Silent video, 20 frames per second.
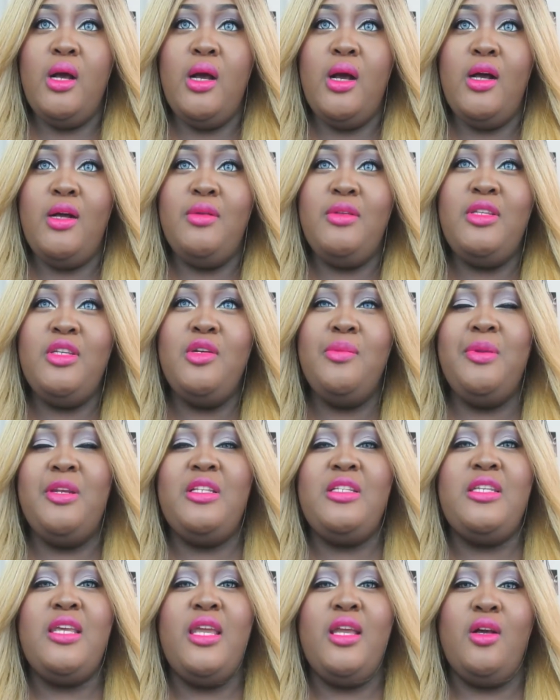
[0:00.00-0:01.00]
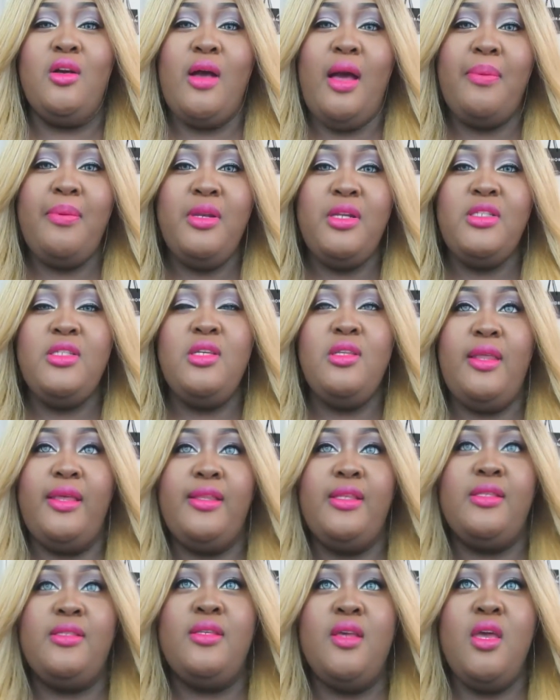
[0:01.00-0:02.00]
a little bit of tingle. I put it to you
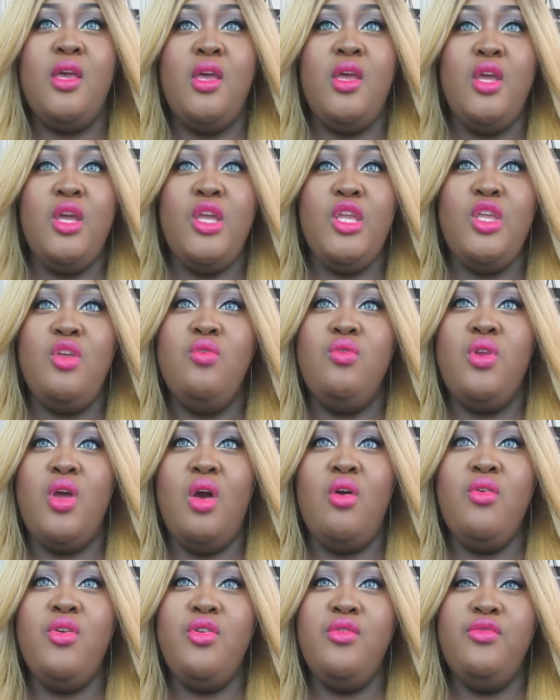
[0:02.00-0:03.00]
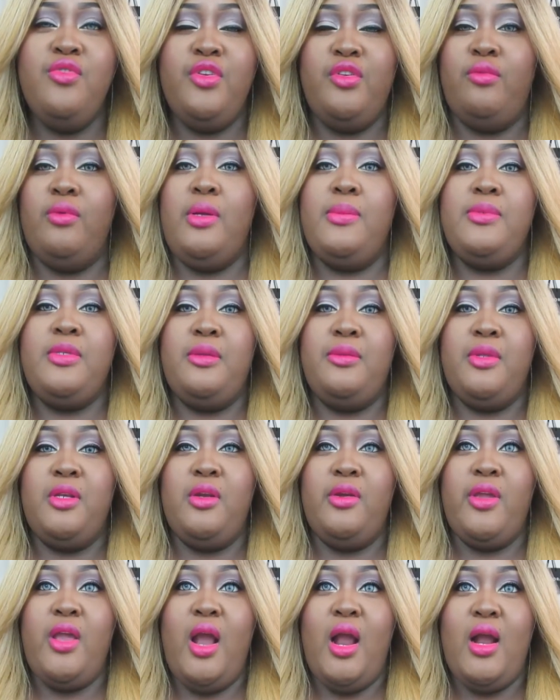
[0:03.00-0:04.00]
like this. You know you just rubbed something
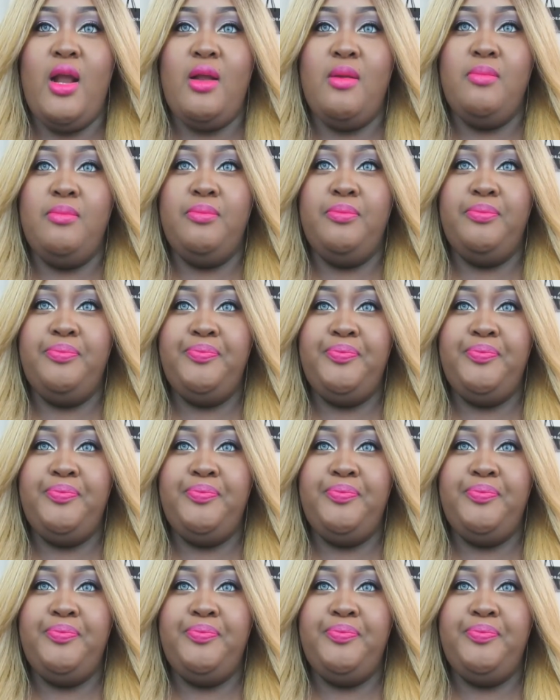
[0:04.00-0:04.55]
on your arm.